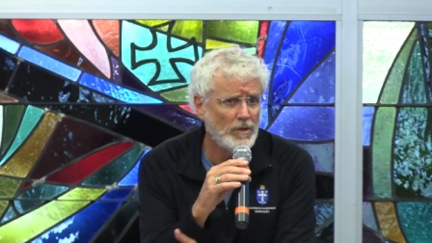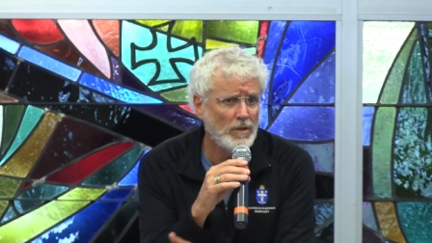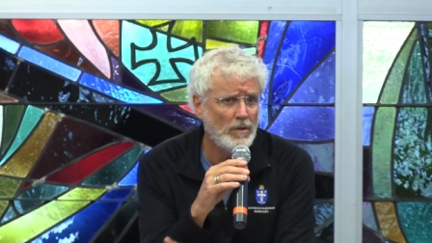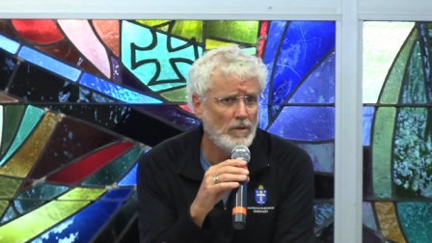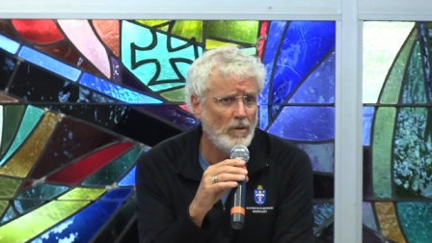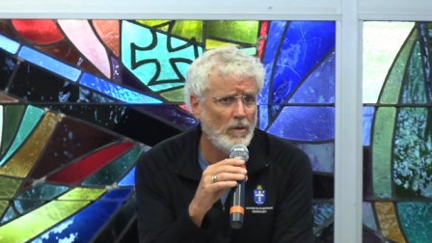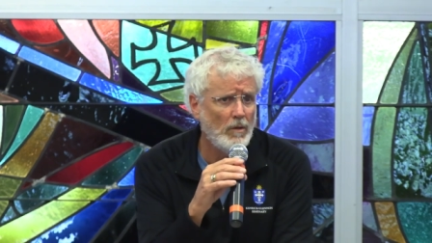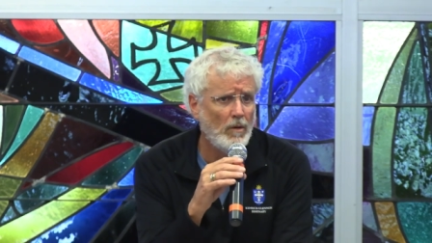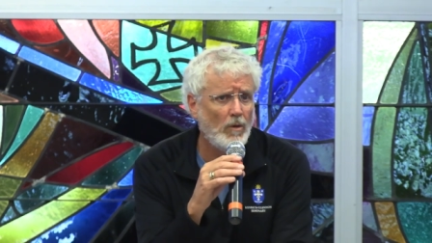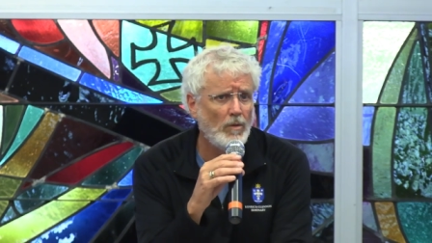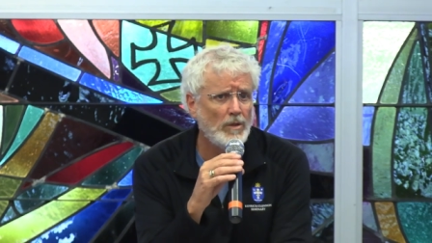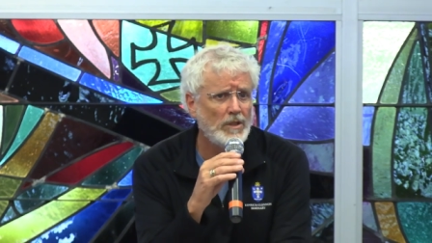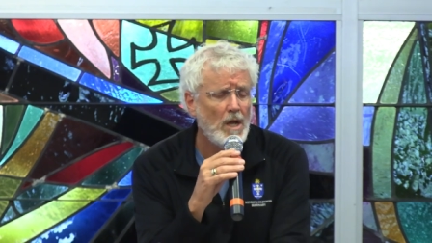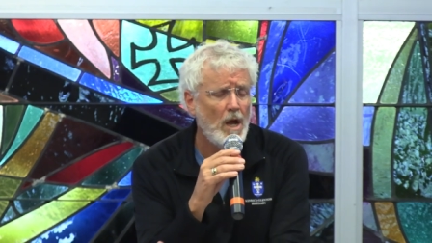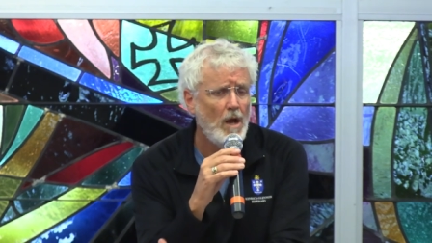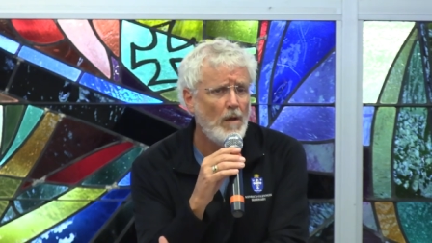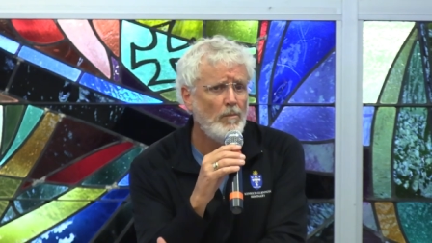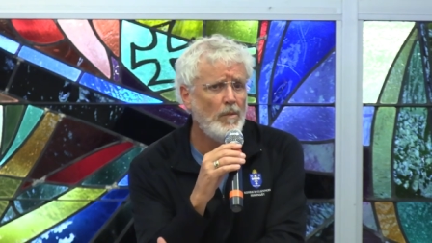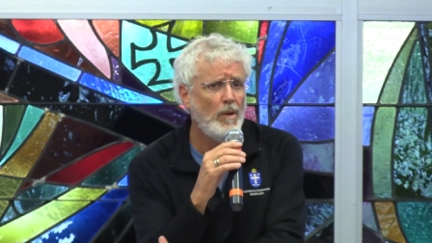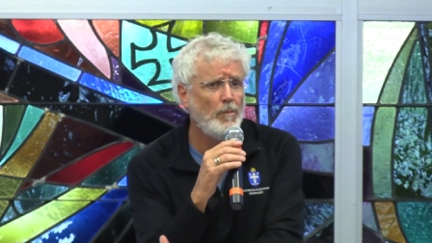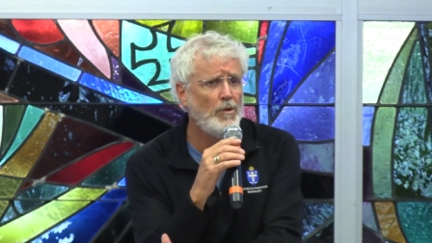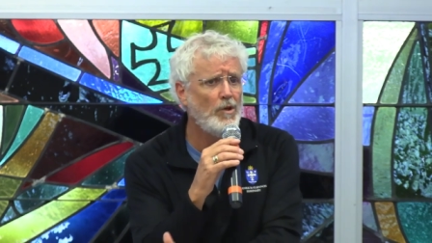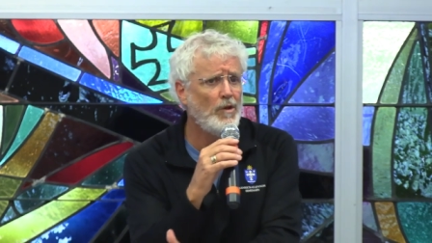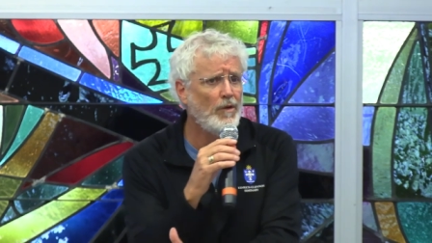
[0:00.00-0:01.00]
So you're always,
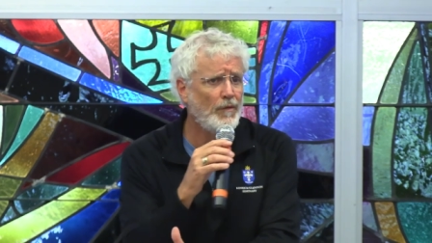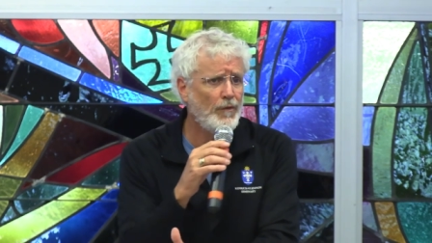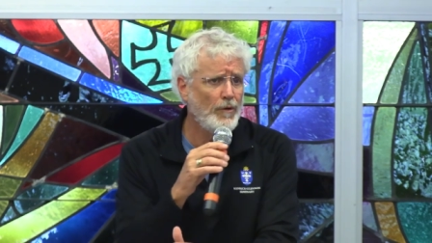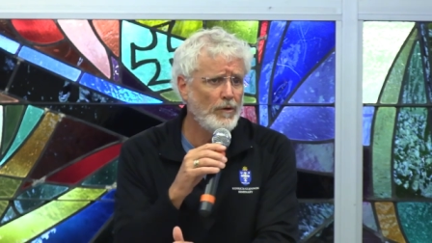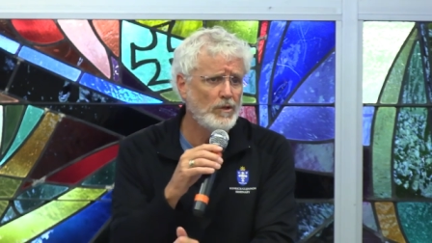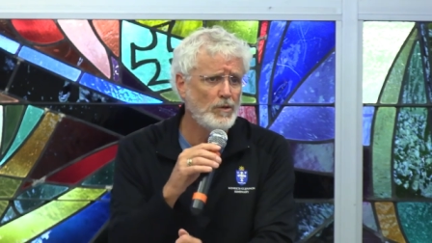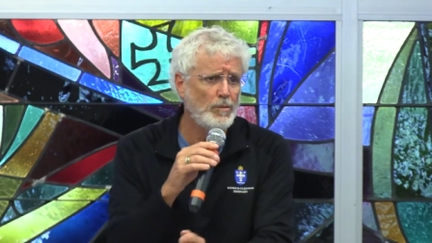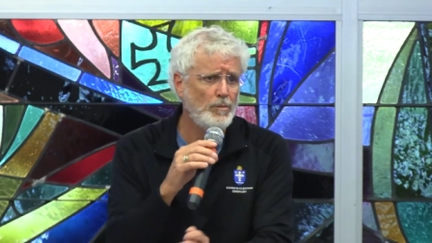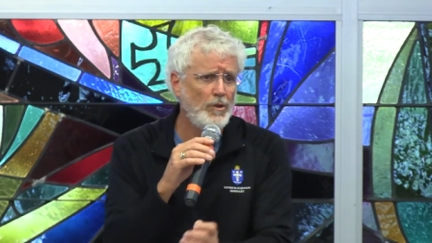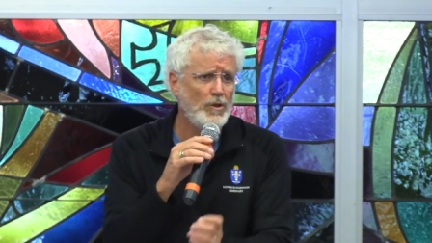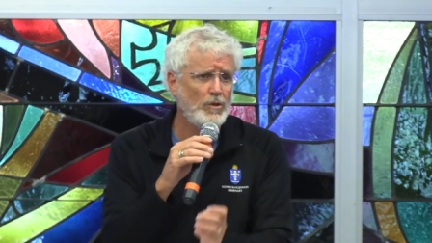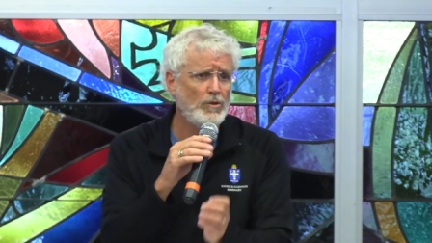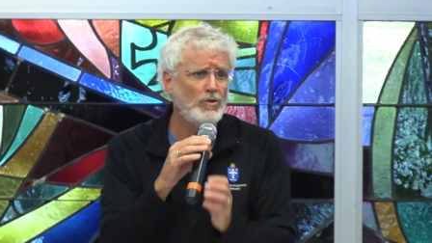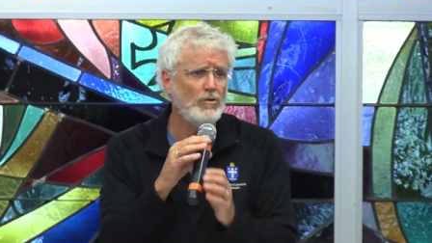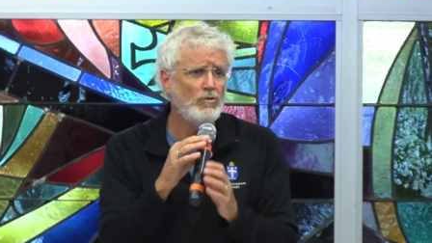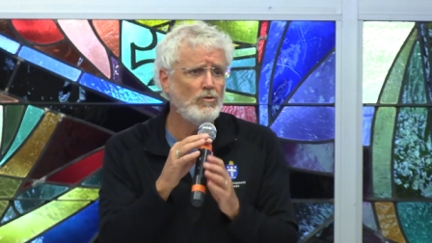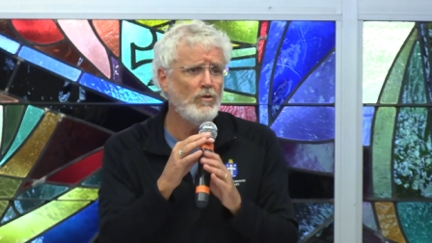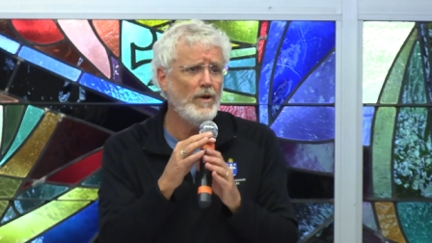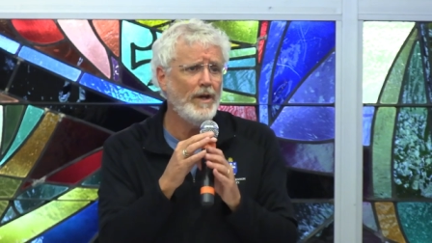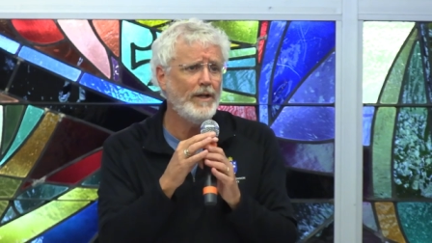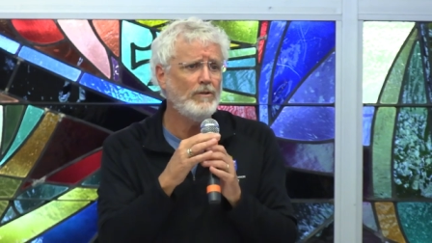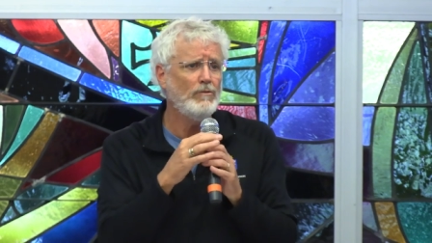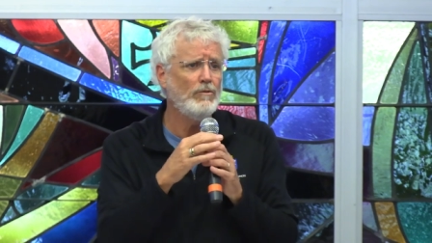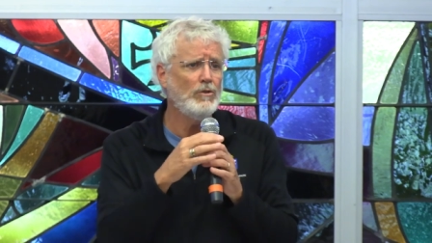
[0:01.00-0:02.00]
remember, your first spiritual
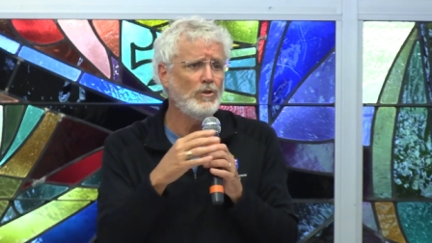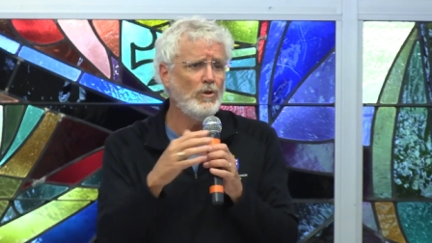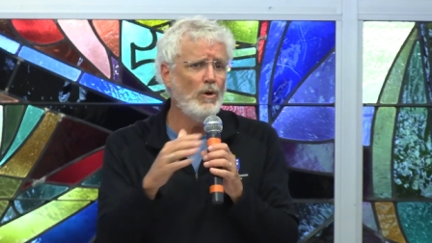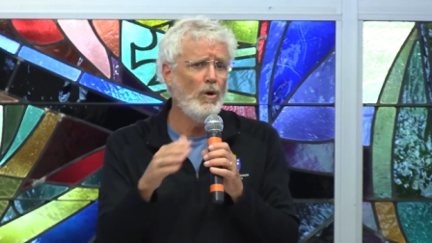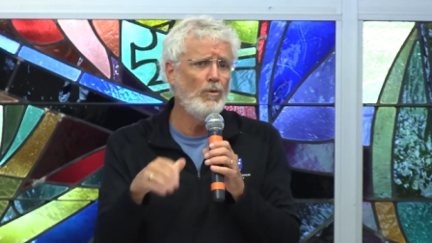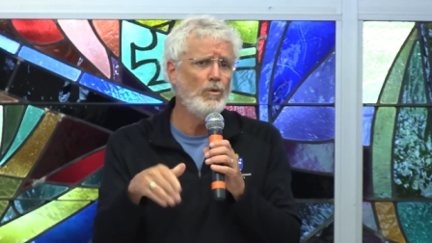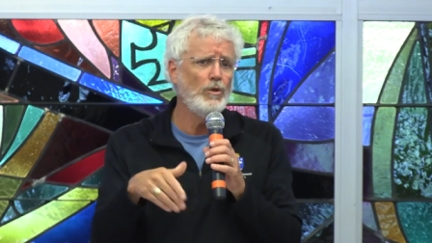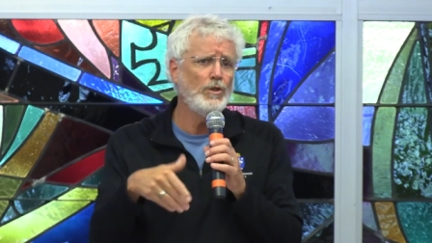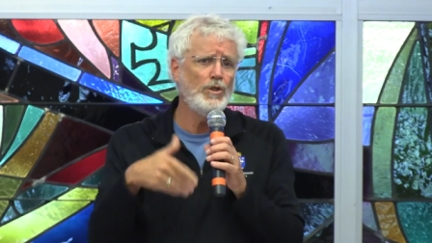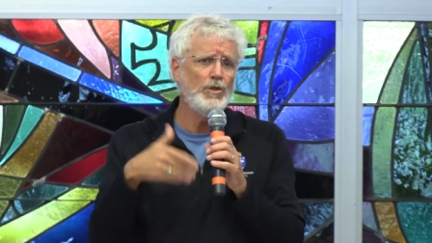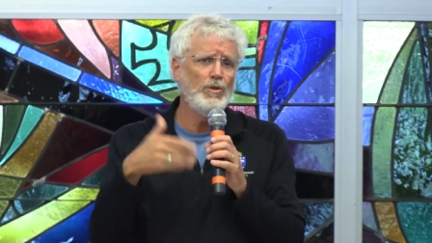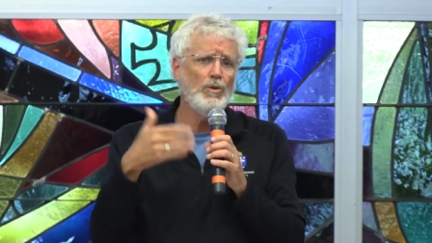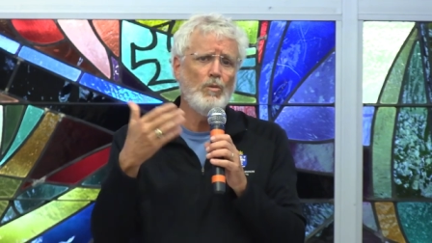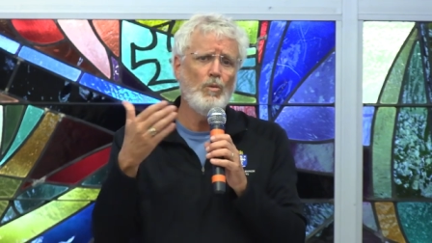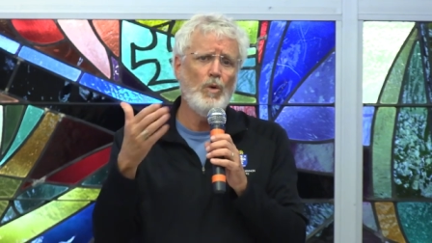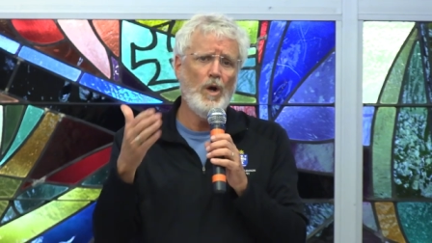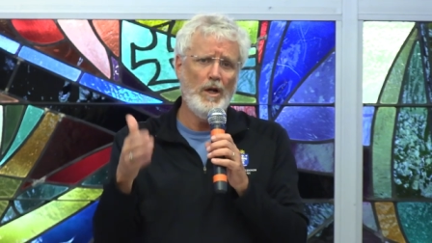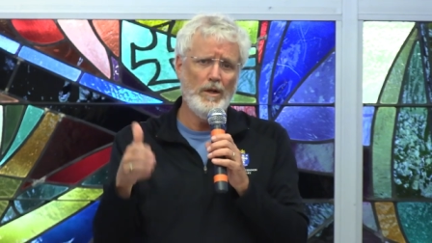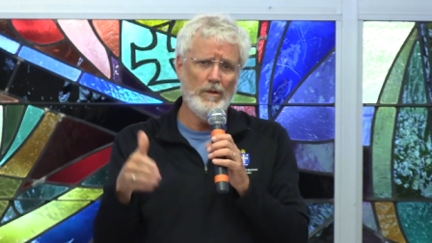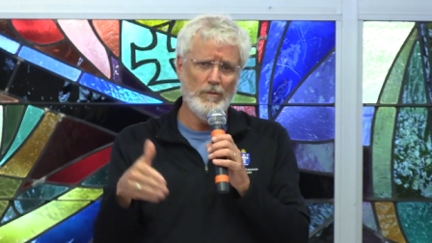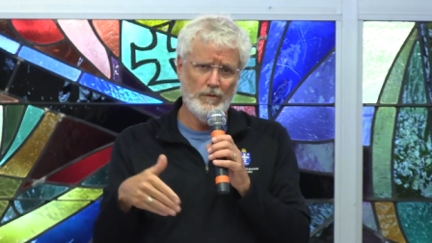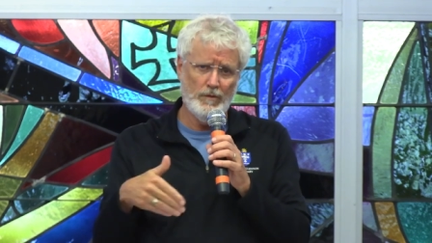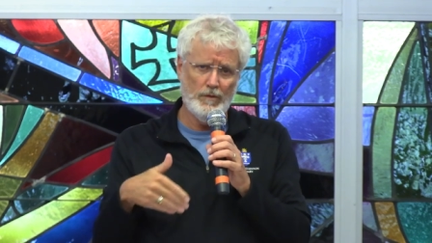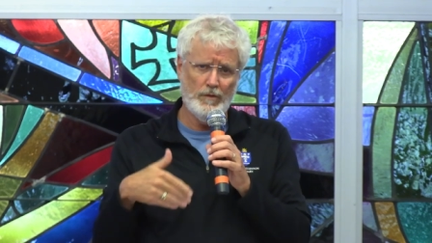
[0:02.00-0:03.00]
director is always your
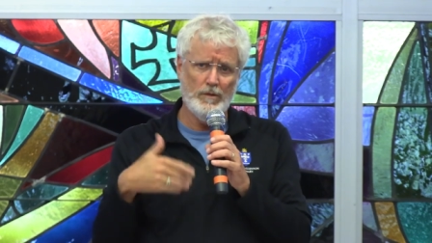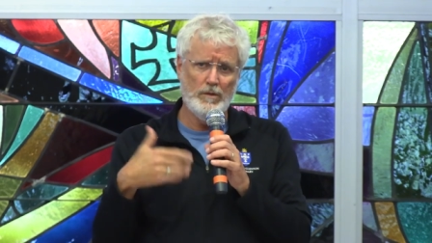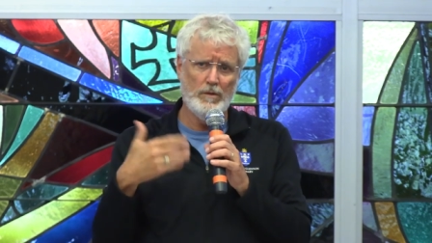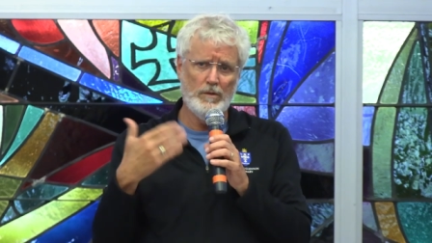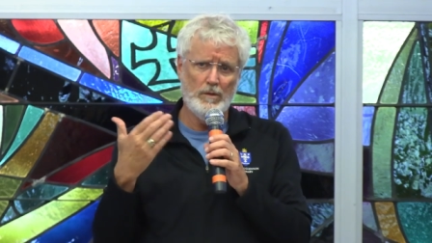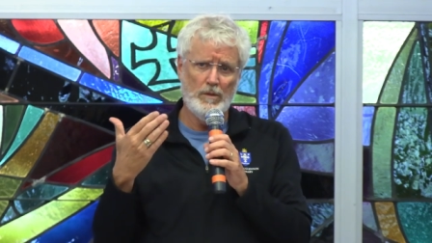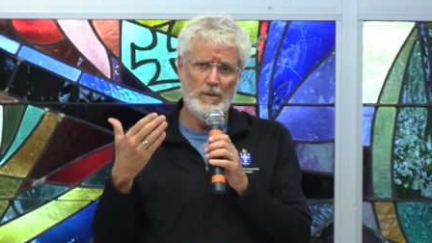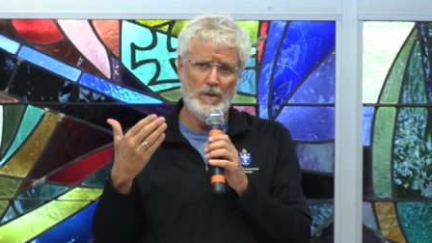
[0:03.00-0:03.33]
wife.